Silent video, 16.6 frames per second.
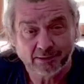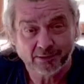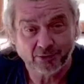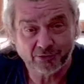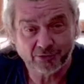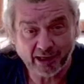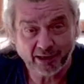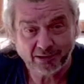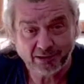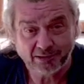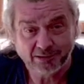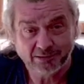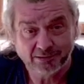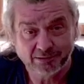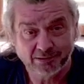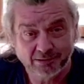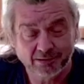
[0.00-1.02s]
Okay,
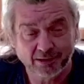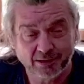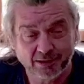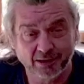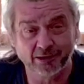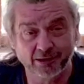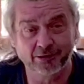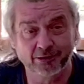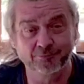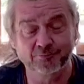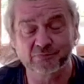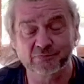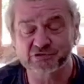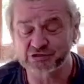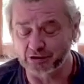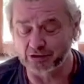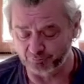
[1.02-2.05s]

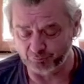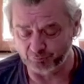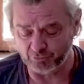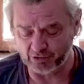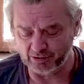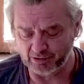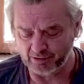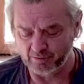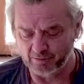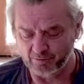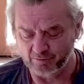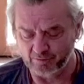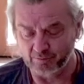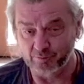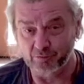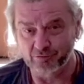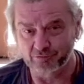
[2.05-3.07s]
so
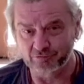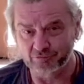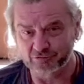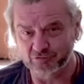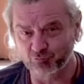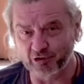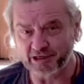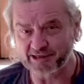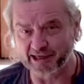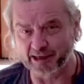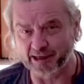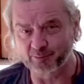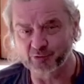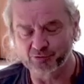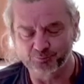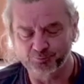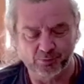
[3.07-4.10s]

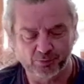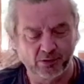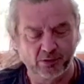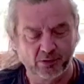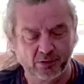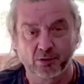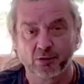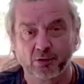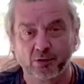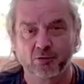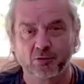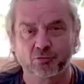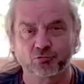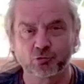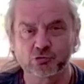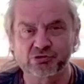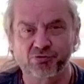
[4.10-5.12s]
recap.
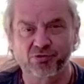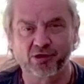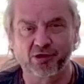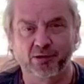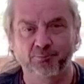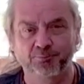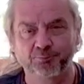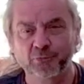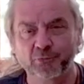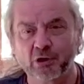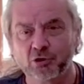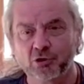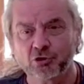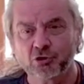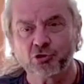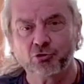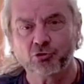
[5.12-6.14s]
Rules of thumb.
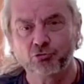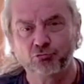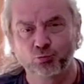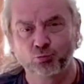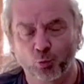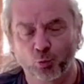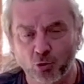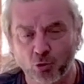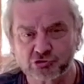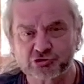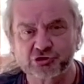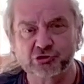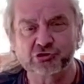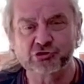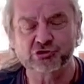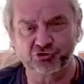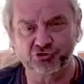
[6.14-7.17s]
You want
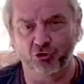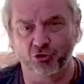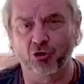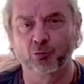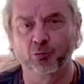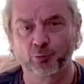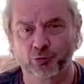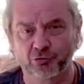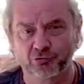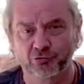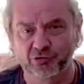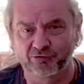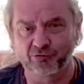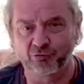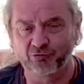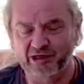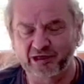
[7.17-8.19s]
to stop
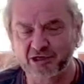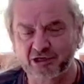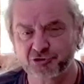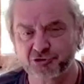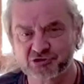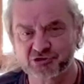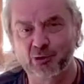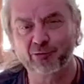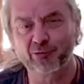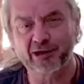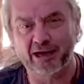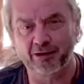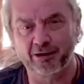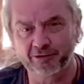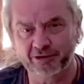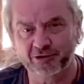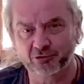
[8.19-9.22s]
if you catch yourself
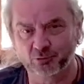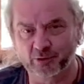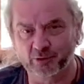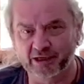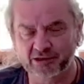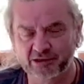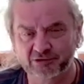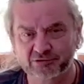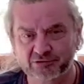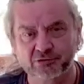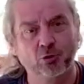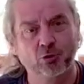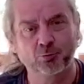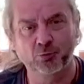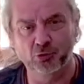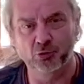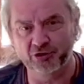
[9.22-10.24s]
carrying your weight
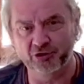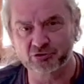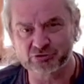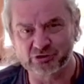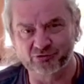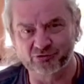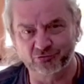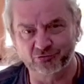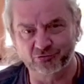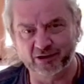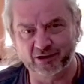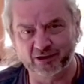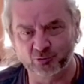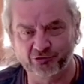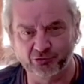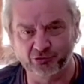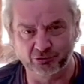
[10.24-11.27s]
or pulling yourself
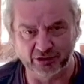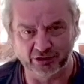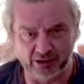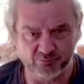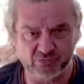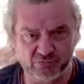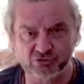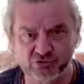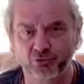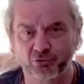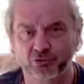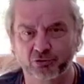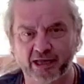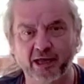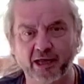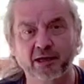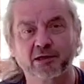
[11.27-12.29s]
around with your lumbars or your
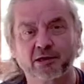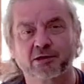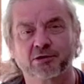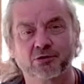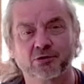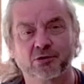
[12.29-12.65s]
neck.